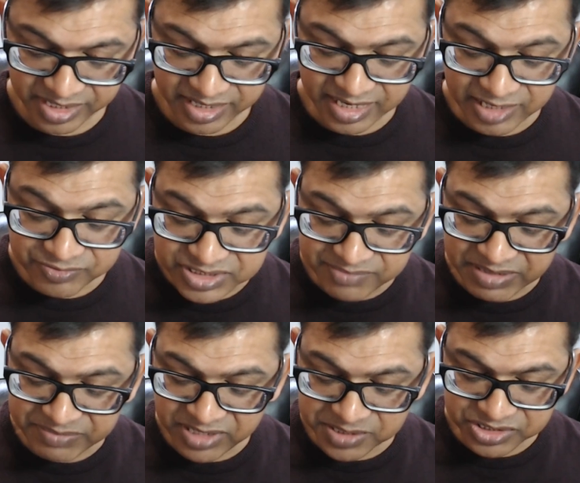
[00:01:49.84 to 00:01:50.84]
I will send my
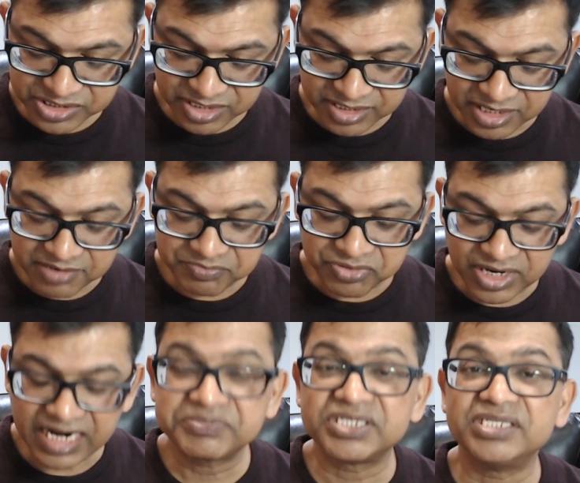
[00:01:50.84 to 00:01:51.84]
beloved son.
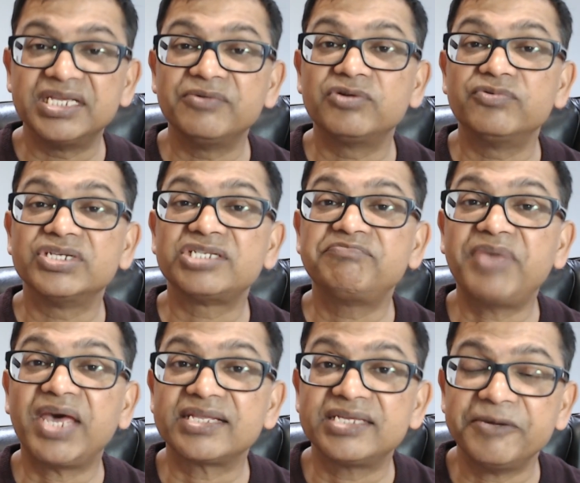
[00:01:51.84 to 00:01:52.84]
Perhaps they will
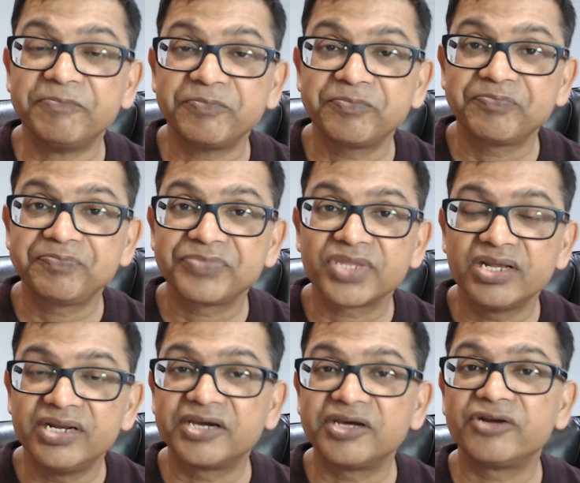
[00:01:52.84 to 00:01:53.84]
respect him.
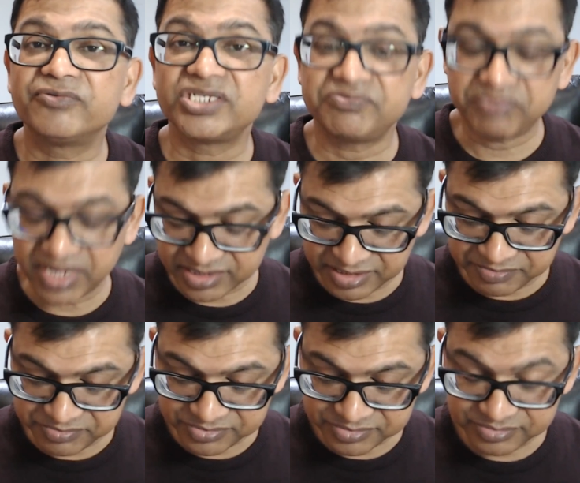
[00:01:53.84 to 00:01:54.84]
They're going to respect
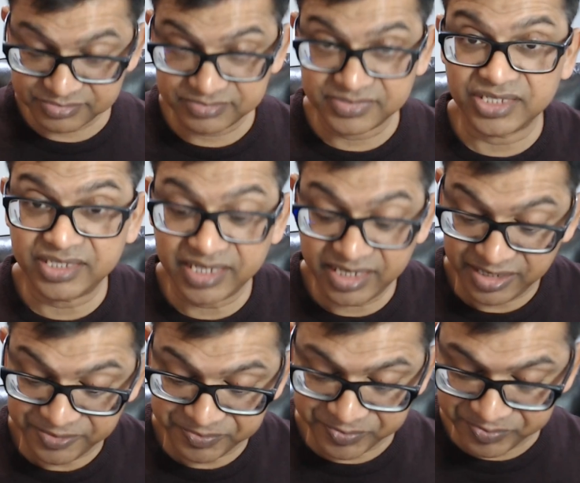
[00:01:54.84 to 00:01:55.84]
him. Did they?
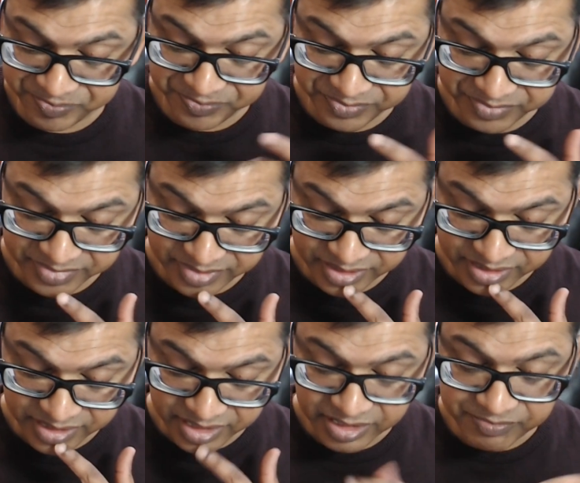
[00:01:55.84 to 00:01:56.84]

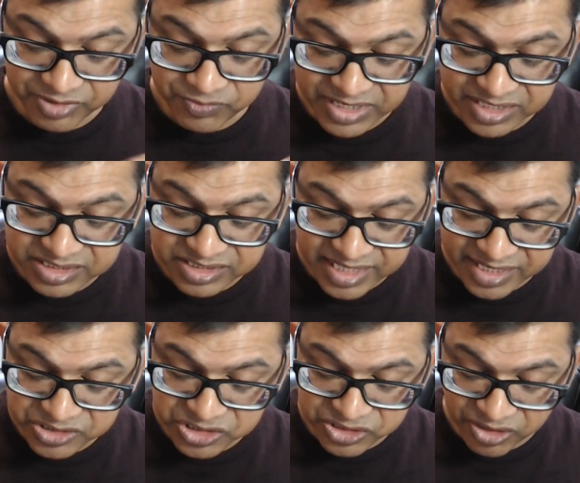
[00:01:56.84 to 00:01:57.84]
But when the
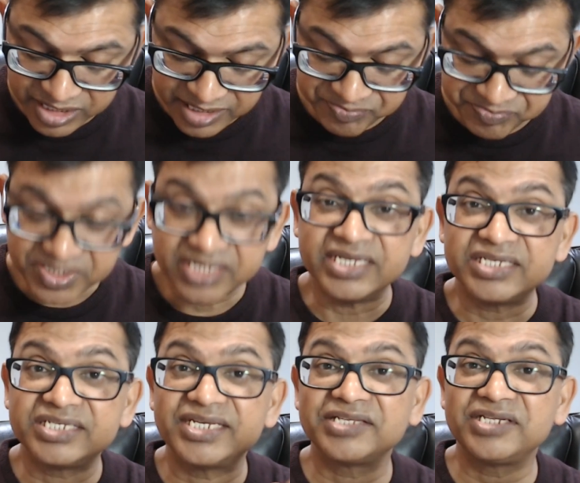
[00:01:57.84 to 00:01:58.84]
tenants saw him, they
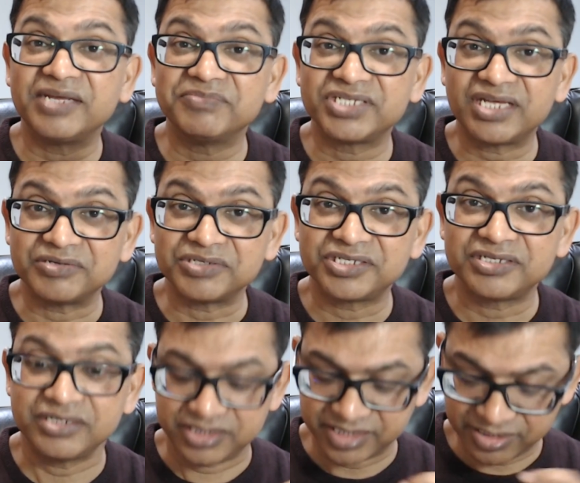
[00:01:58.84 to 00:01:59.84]
said to themselves,
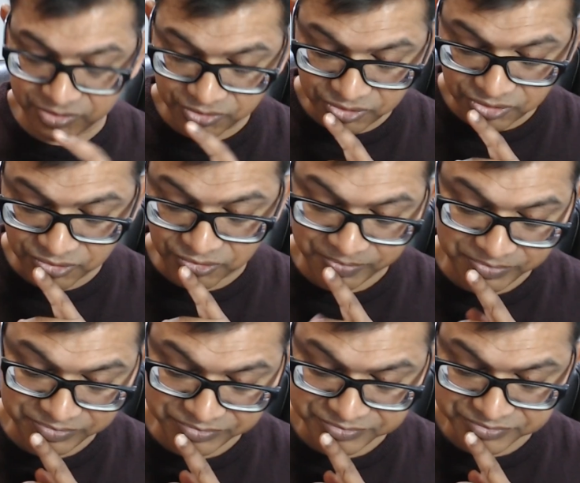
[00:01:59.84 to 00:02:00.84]
they said, oh,
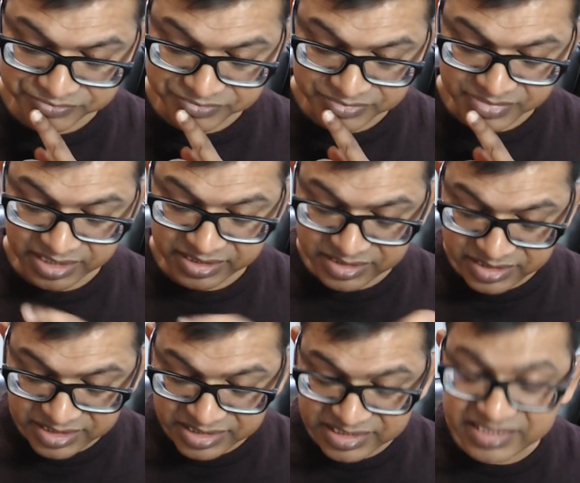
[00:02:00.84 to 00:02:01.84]

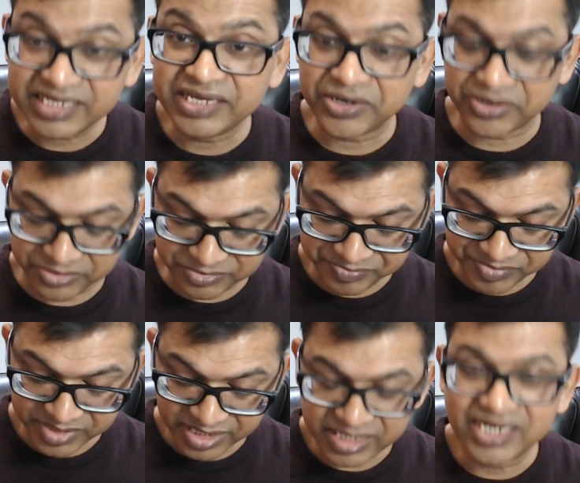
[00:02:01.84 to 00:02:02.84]
this is the heir.
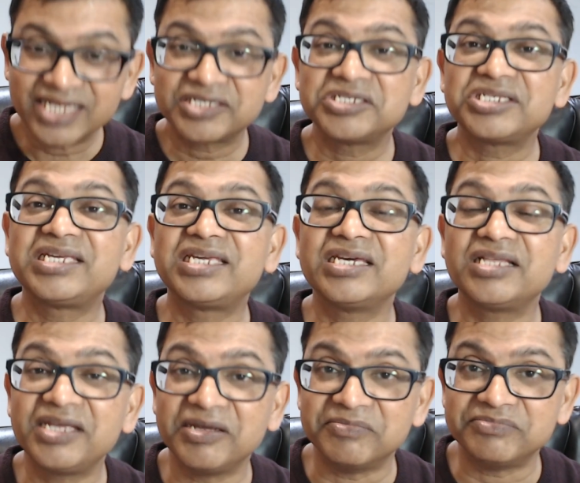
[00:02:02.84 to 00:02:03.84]
Let us kill
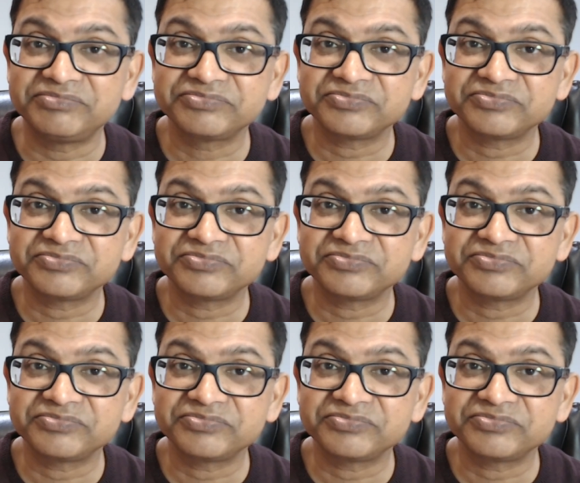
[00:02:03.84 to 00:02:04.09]
him.